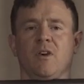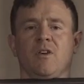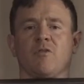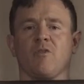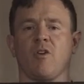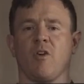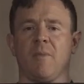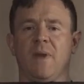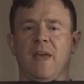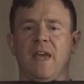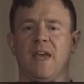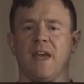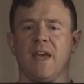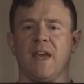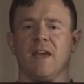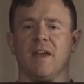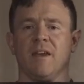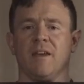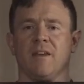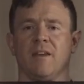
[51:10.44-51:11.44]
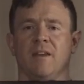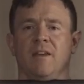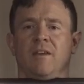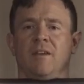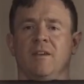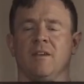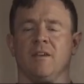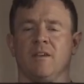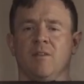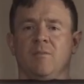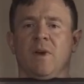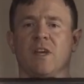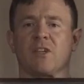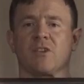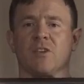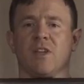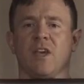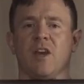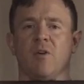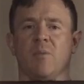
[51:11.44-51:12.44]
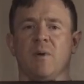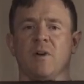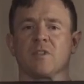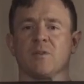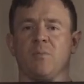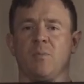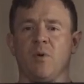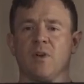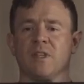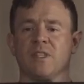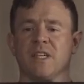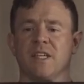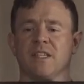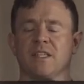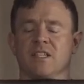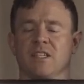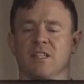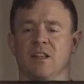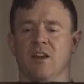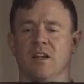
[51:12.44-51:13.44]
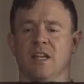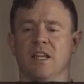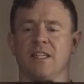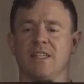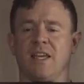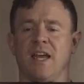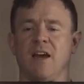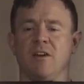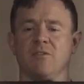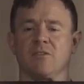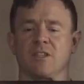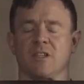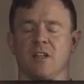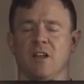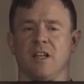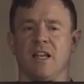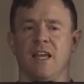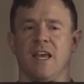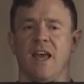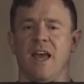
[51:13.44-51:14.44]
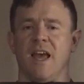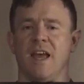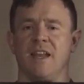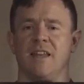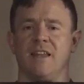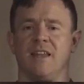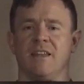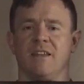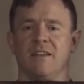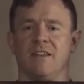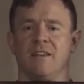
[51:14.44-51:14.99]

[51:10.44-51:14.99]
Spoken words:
From here, make sure the elbows are pointing slightly down, slightly ahead.